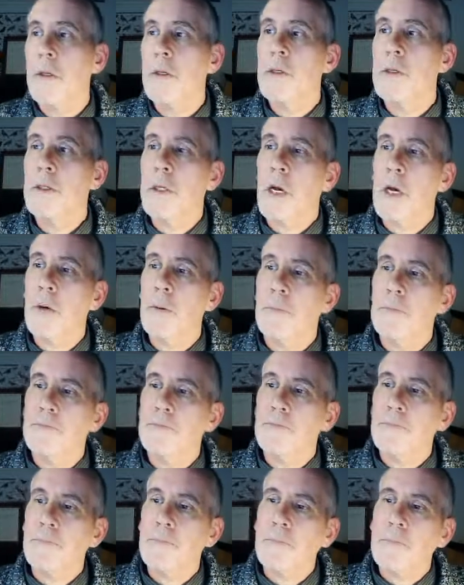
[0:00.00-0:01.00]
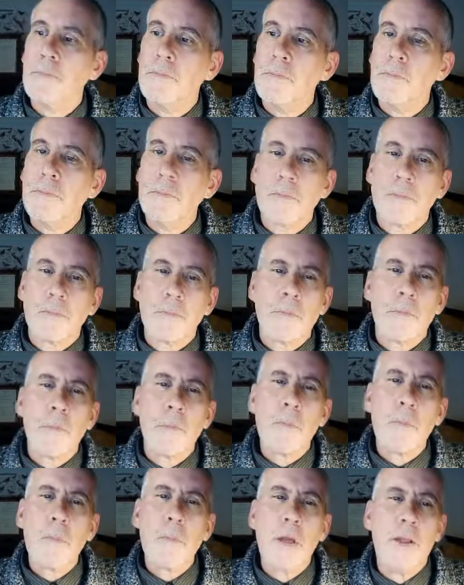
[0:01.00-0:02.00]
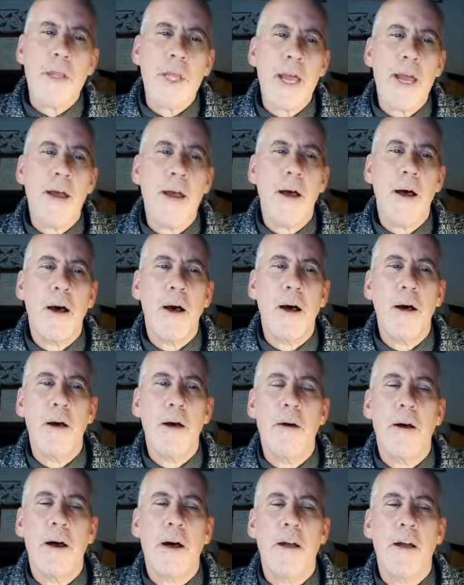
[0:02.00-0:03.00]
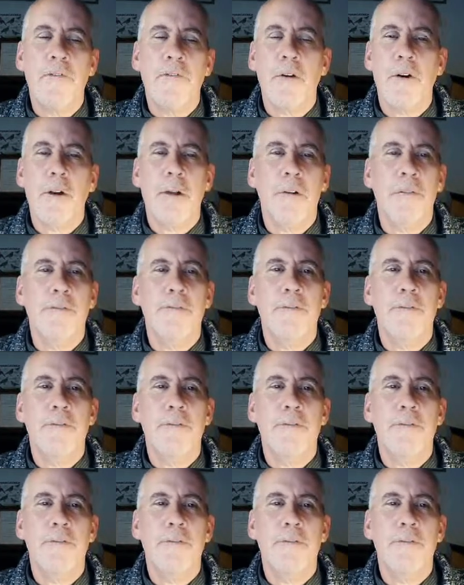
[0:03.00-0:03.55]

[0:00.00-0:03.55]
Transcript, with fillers: So there are I've got kind of